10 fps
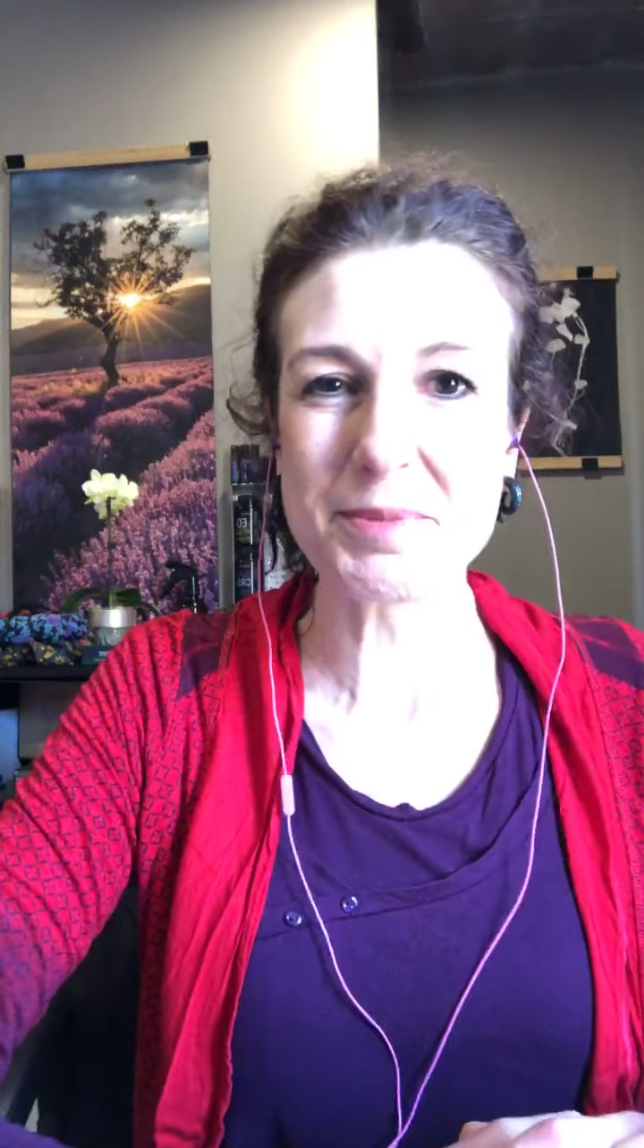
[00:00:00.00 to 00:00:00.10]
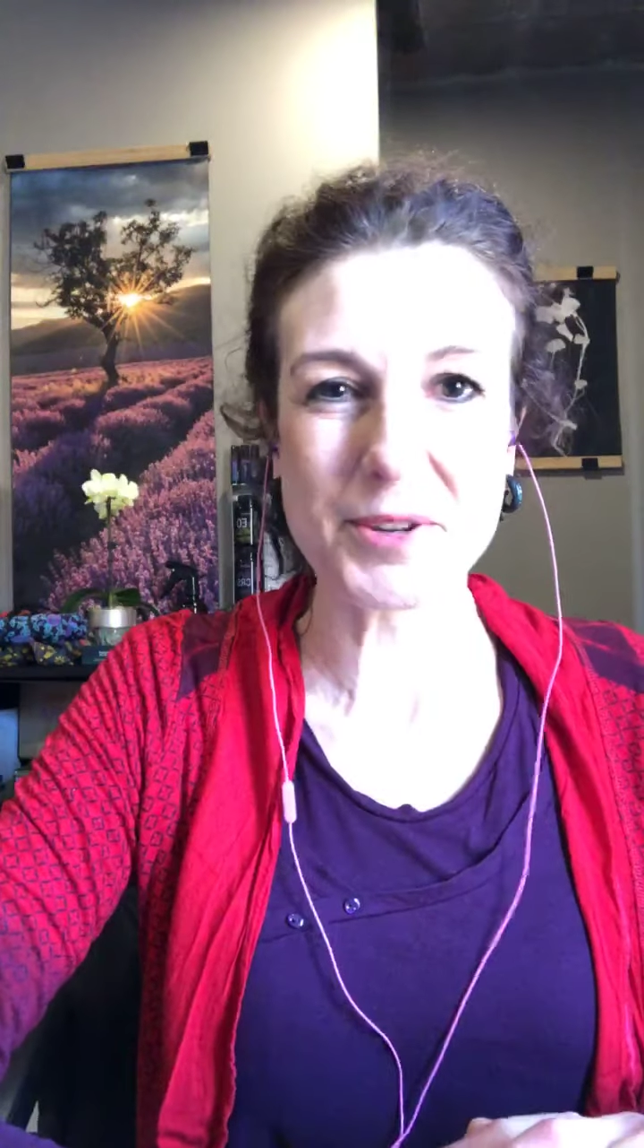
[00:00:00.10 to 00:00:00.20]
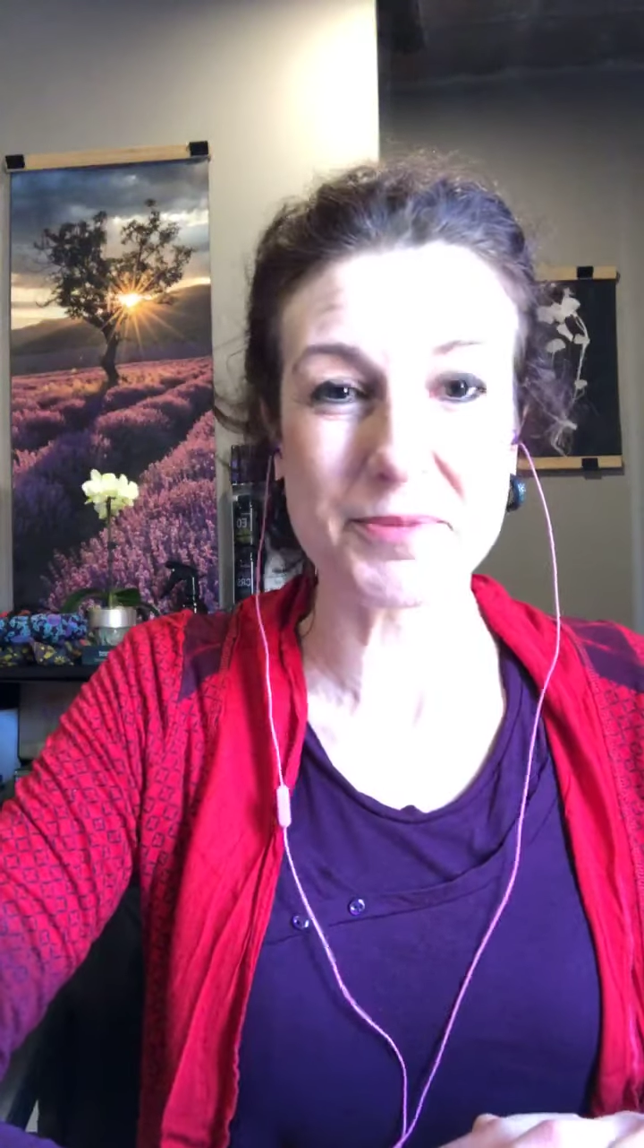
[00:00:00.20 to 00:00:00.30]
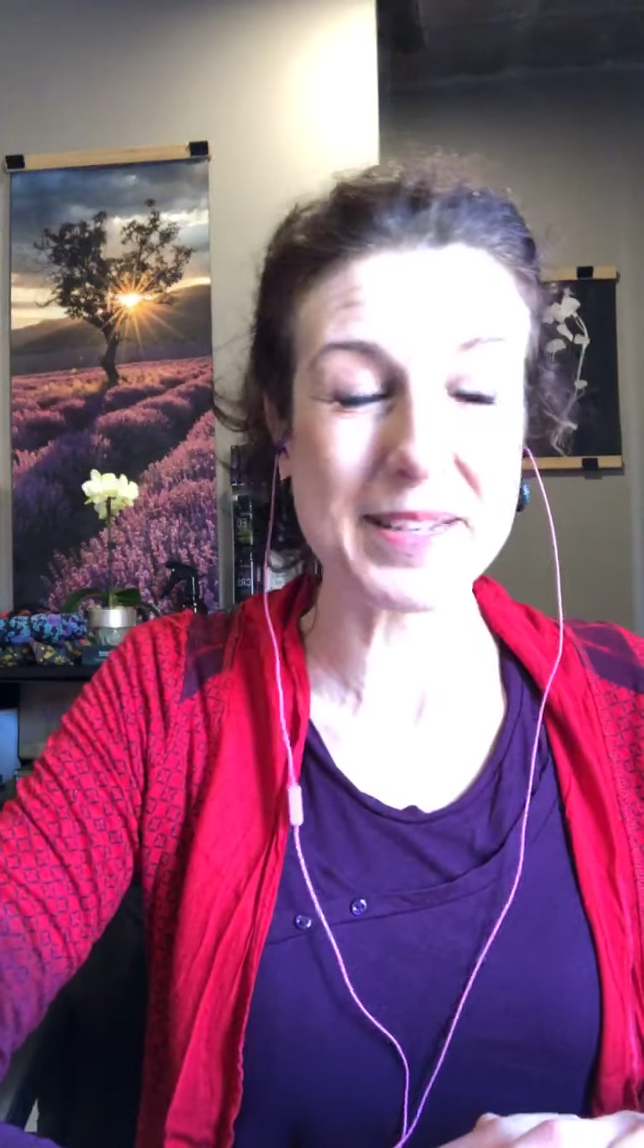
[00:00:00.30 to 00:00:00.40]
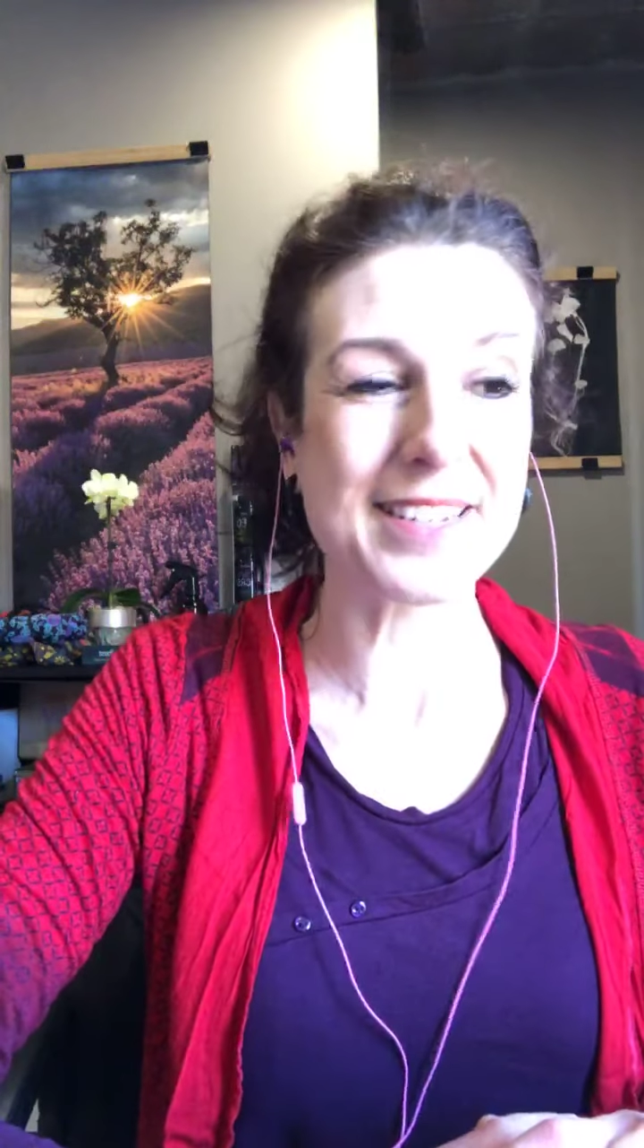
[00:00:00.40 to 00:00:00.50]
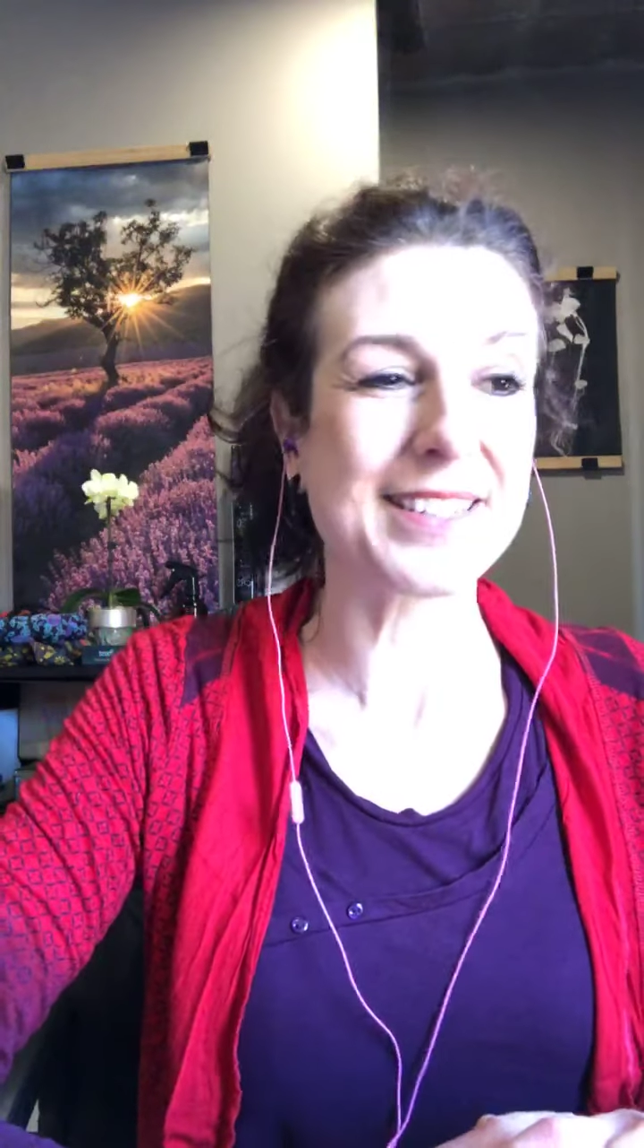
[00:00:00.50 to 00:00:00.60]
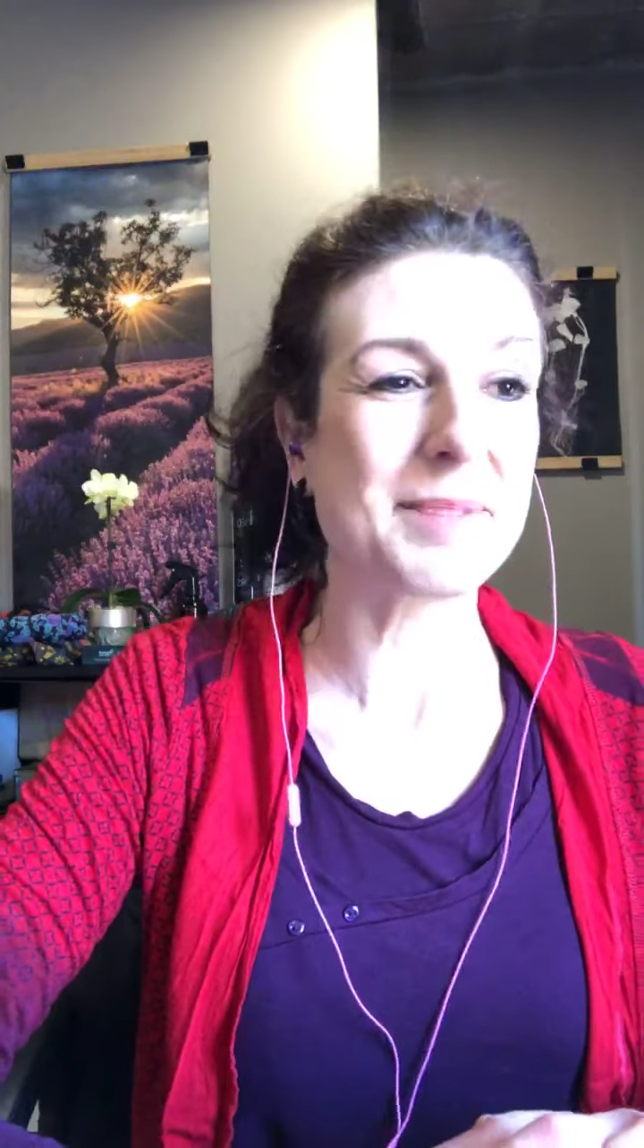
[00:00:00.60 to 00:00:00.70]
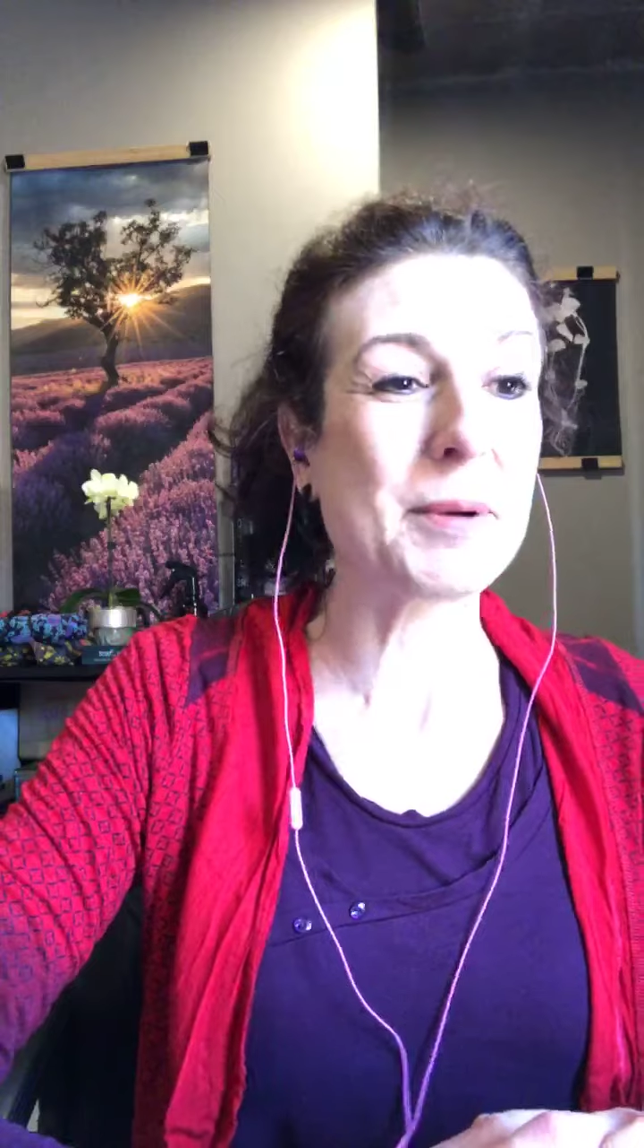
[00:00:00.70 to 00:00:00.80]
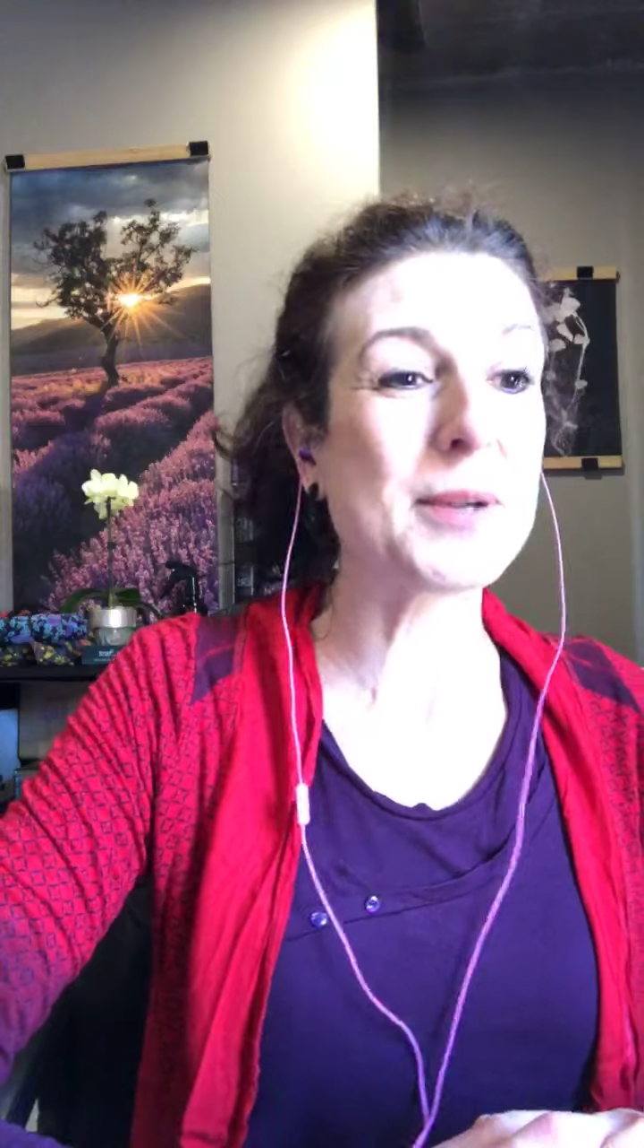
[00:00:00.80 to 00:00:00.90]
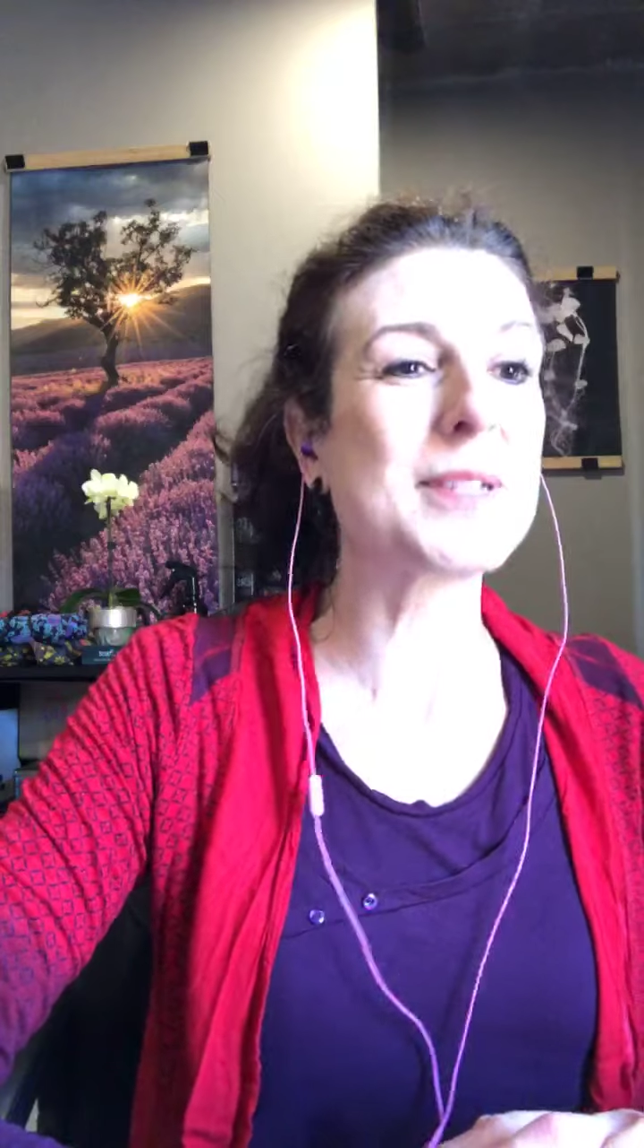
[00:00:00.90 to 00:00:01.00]
movements, I
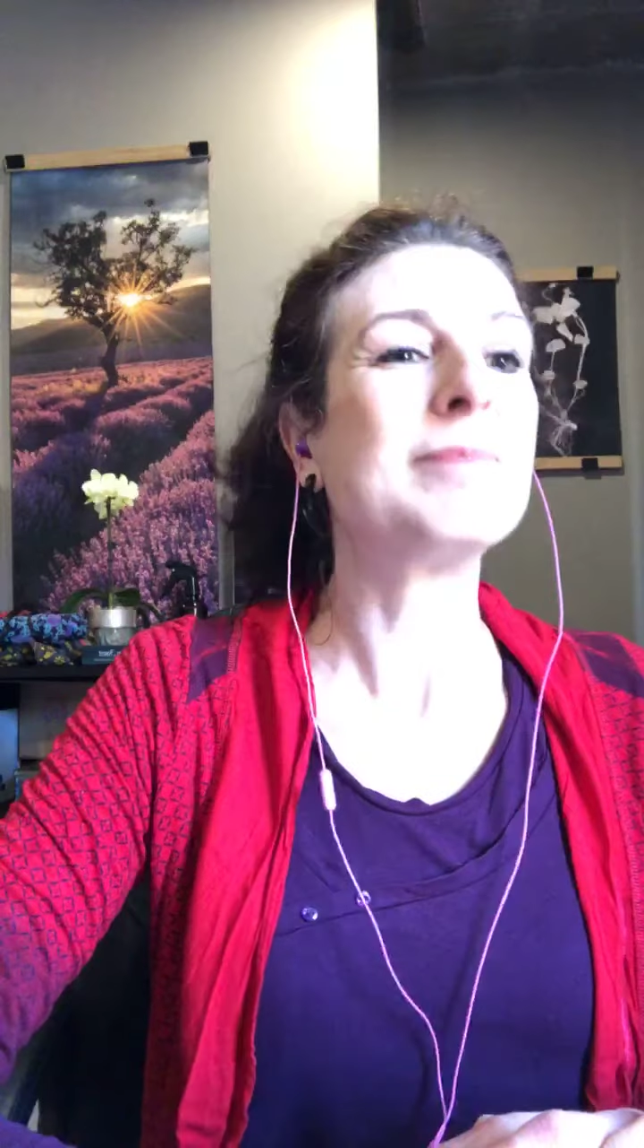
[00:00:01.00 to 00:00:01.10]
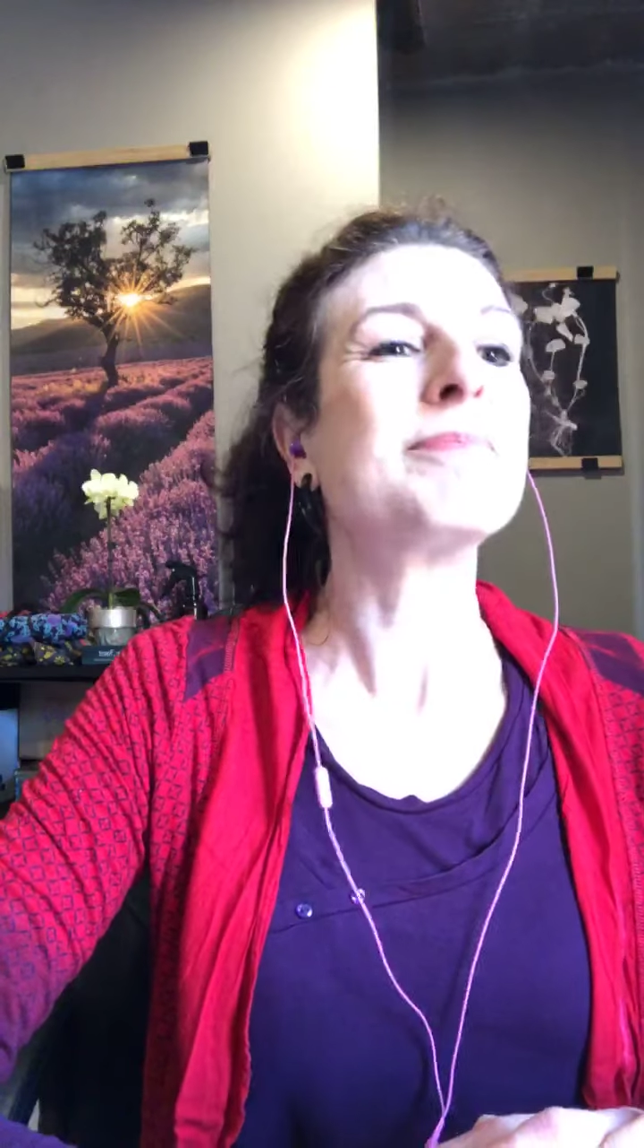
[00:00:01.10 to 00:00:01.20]
suppose.